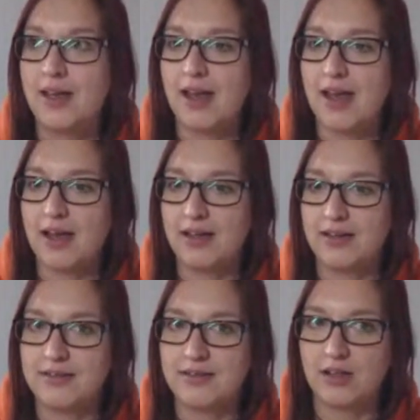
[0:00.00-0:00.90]

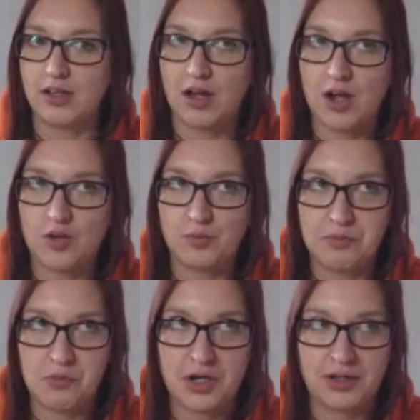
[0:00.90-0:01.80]
And I've
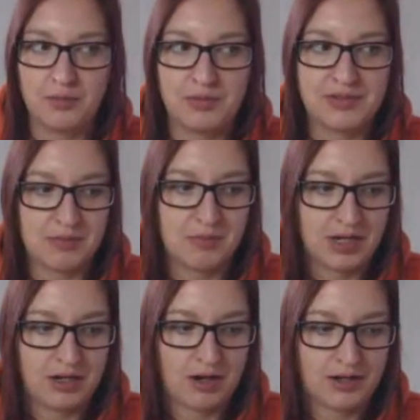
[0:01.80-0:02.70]
been working with some of my
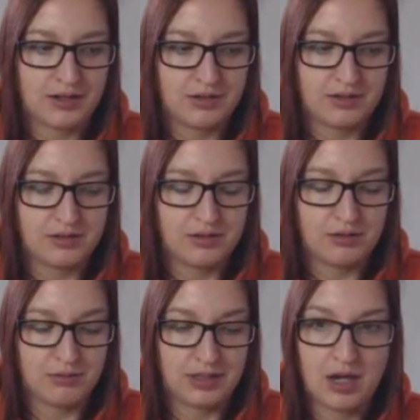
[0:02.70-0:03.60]
clients
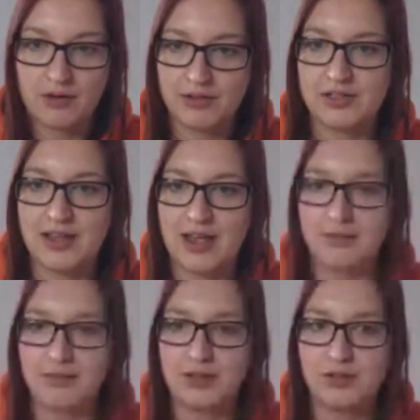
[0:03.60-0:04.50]
to encourage
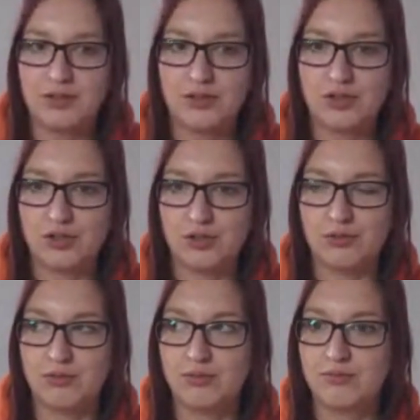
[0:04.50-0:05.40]
them
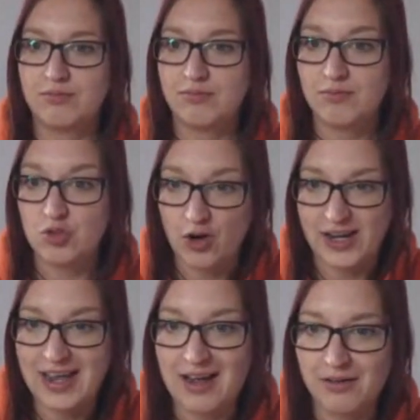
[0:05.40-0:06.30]
to try
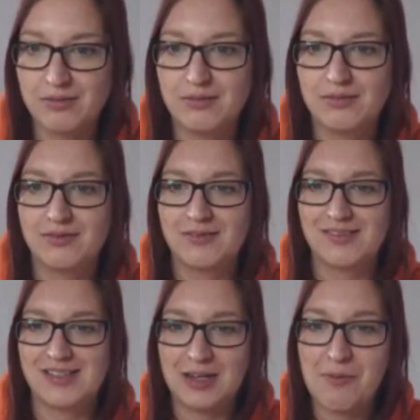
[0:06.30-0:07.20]
it out,
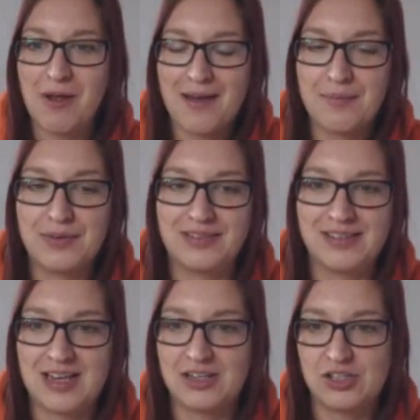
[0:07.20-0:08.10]
see what yeah. happens,
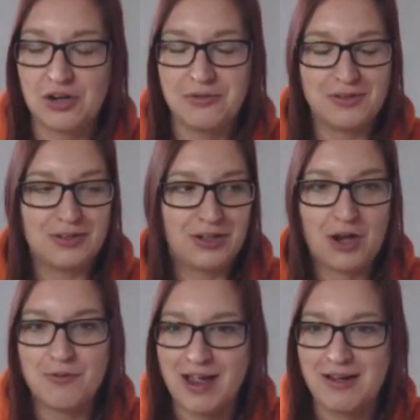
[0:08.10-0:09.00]
and don't go
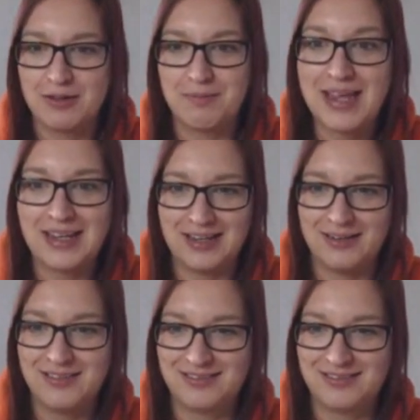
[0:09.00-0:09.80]
round begging